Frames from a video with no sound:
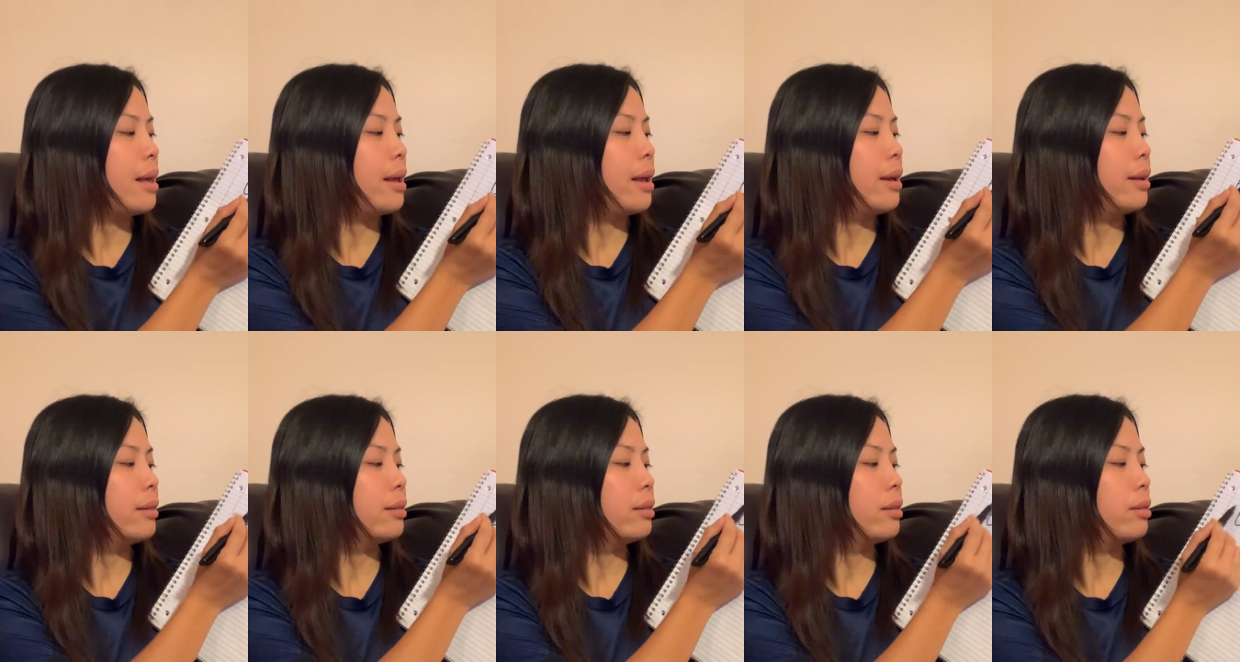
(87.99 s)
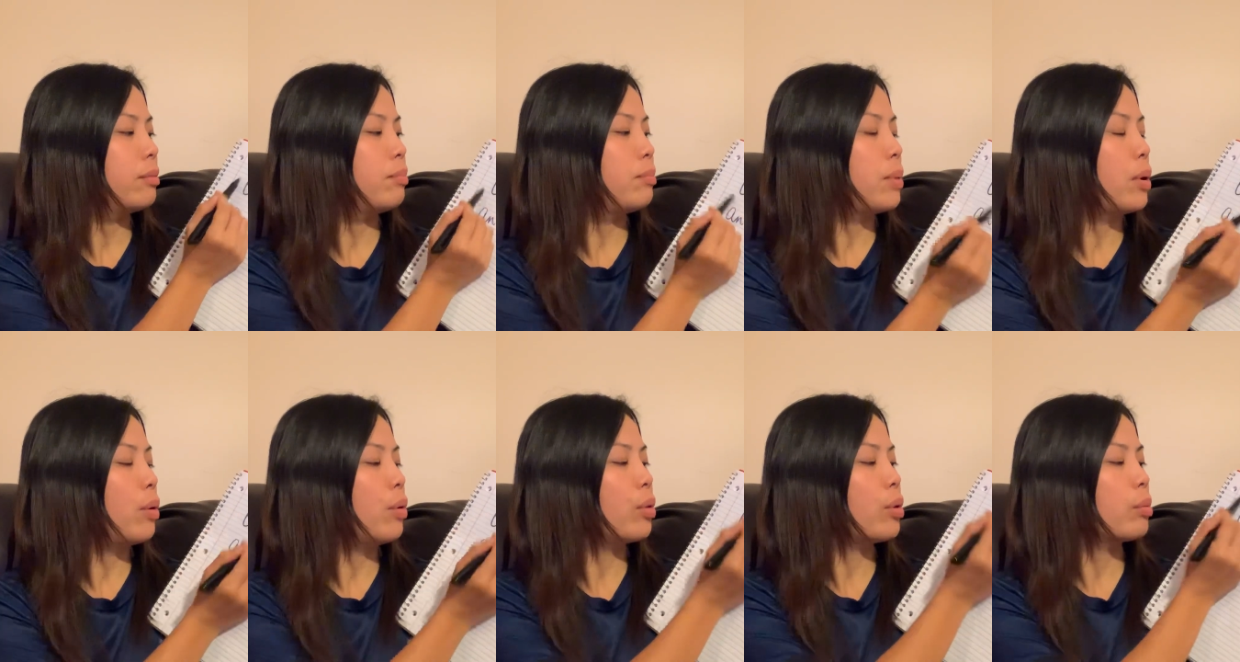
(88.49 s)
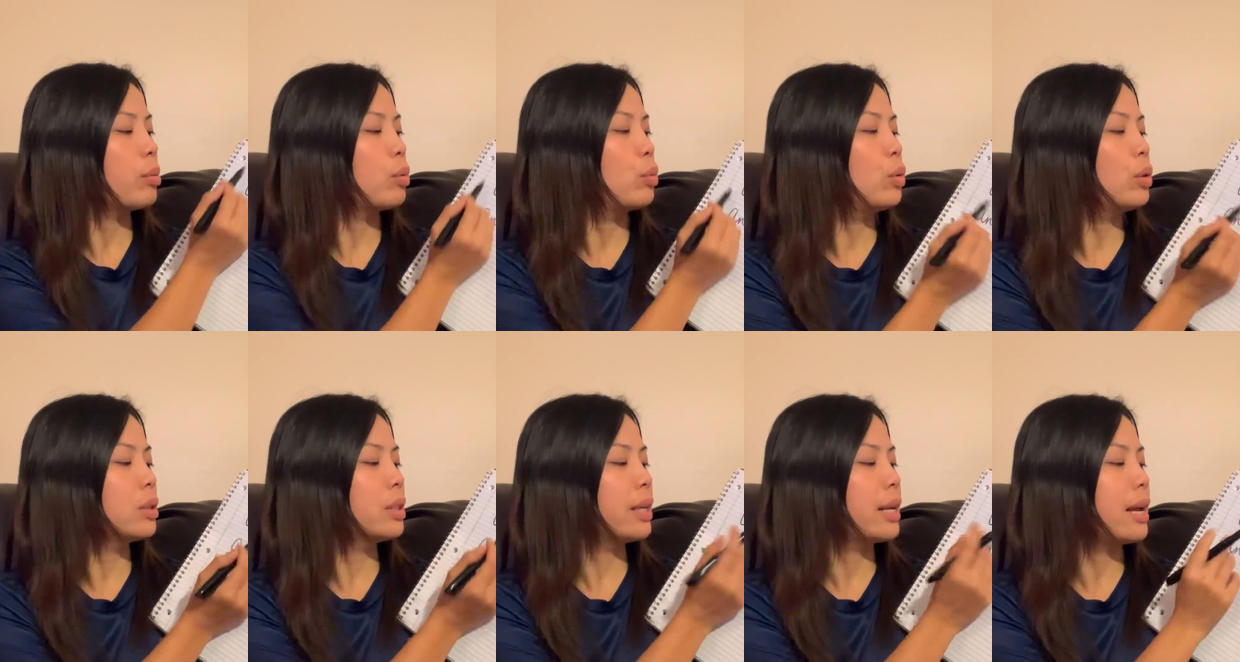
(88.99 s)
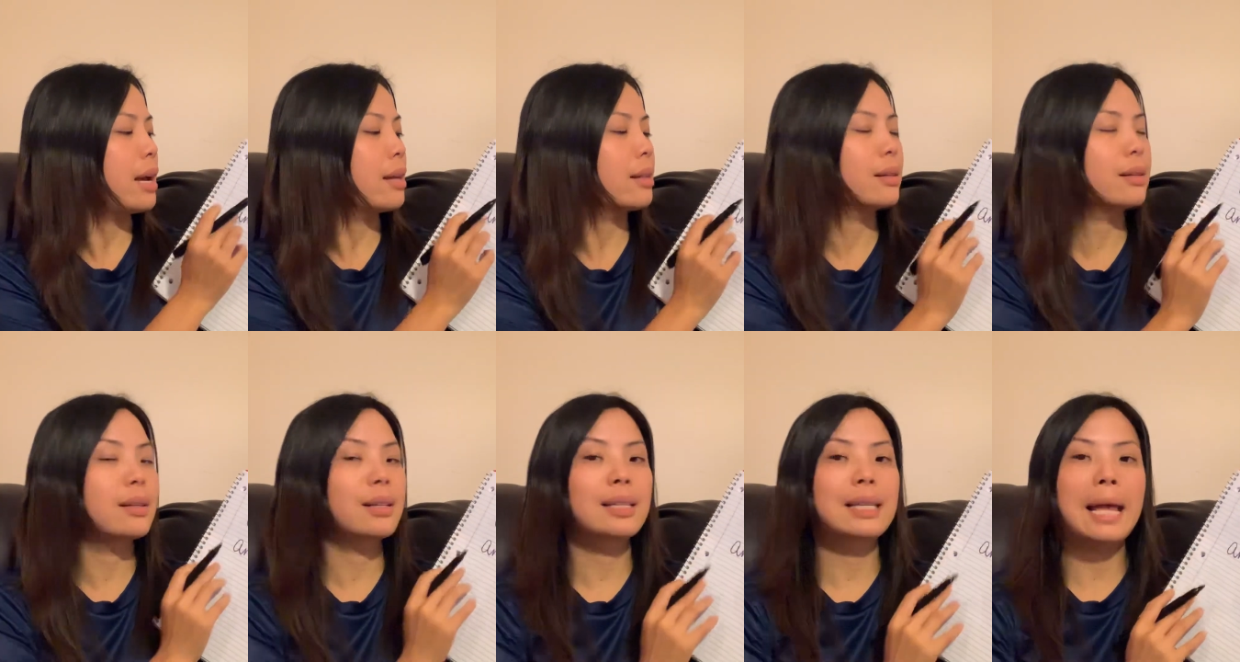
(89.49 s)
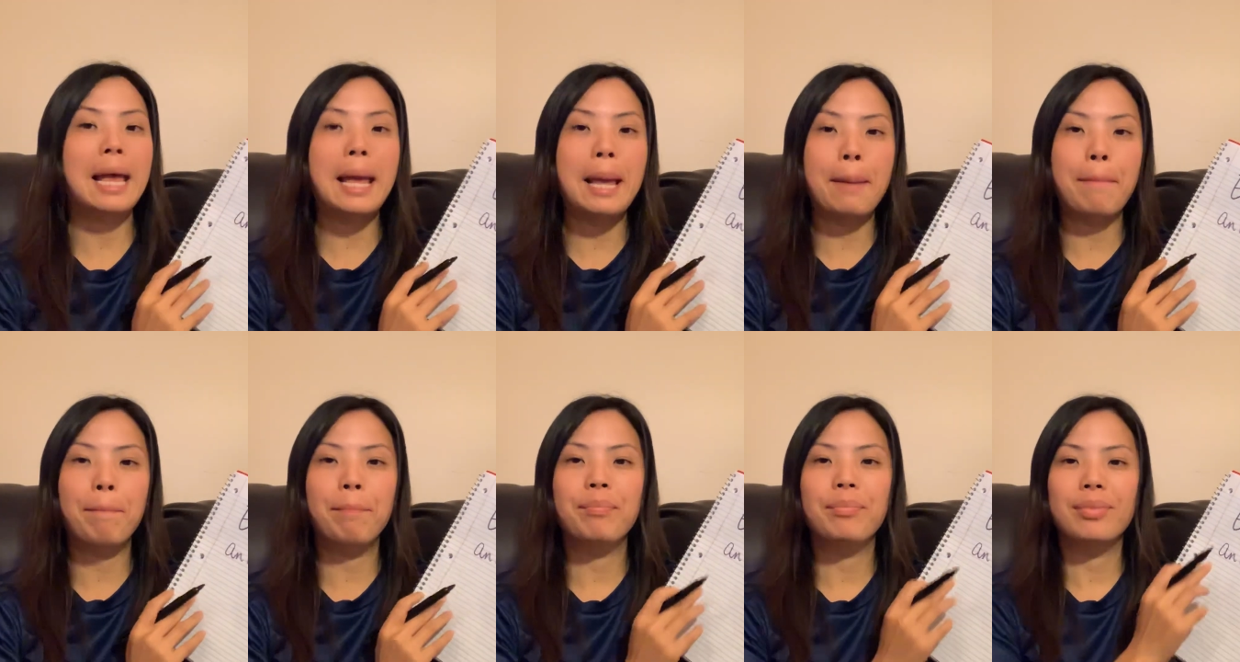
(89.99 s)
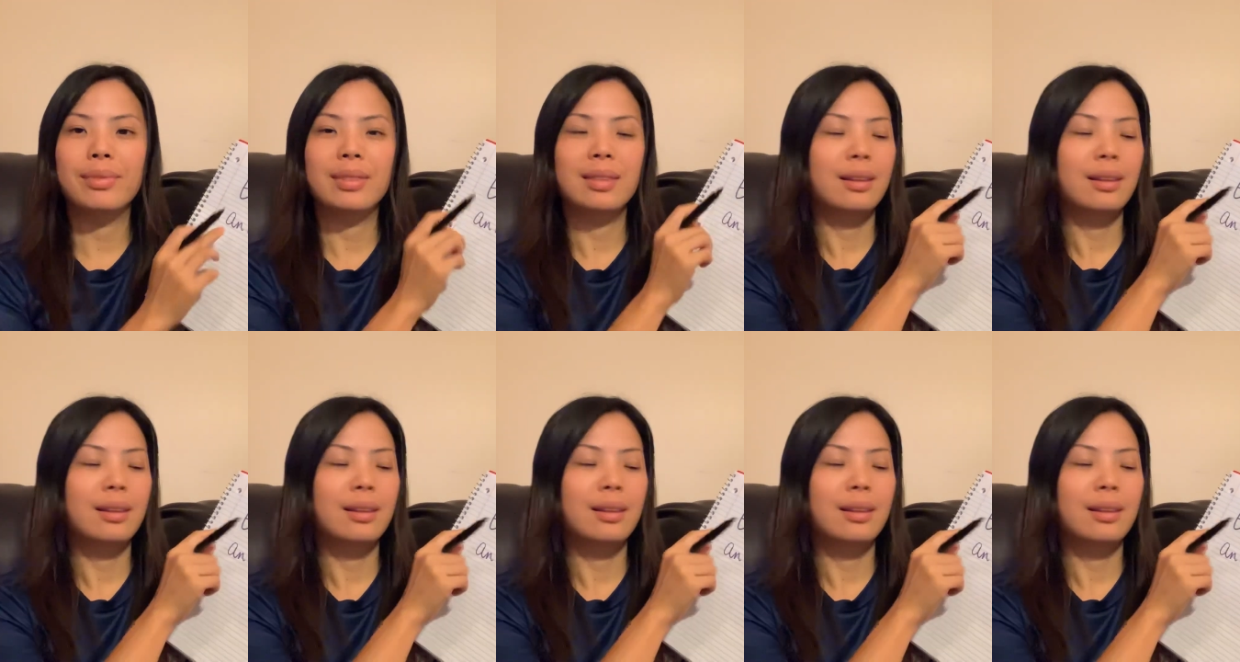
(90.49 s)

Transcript: And the both of the word together is M.